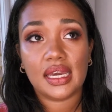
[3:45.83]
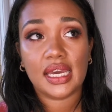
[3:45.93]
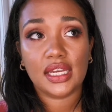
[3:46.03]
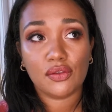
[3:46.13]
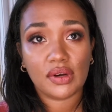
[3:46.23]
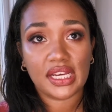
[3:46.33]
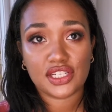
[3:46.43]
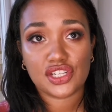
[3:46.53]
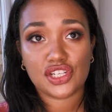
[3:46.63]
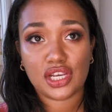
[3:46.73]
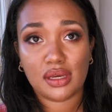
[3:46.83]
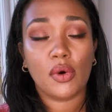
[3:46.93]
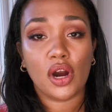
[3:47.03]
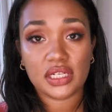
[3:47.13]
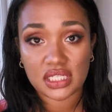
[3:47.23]
in a relationship
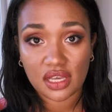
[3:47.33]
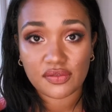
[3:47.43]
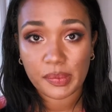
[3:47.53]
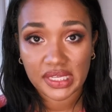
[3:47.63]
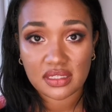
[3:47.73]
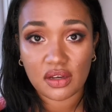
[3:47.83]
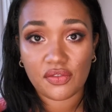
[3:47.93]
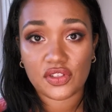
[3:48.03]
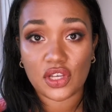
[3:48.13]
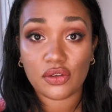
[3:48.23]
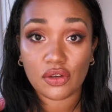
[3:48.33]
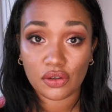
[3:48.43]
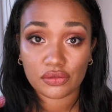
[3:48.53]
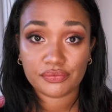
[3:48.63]
where I deserved better for so long.